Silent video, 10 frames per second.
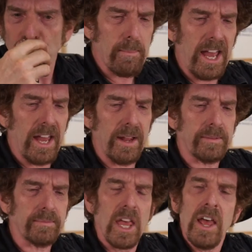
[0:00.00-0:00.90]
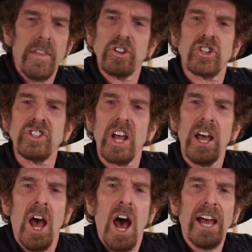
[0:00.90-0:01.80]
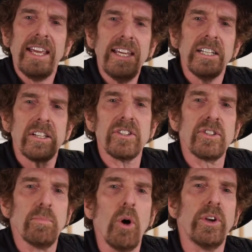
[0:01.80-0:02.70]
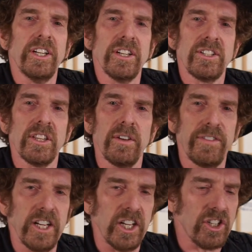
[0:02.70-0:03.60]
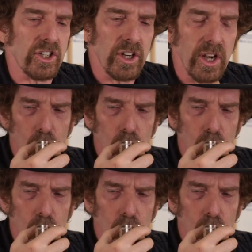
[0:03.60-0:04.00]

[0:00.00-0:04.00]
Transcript: Man, there's just a, a hint of smokiness in the finish.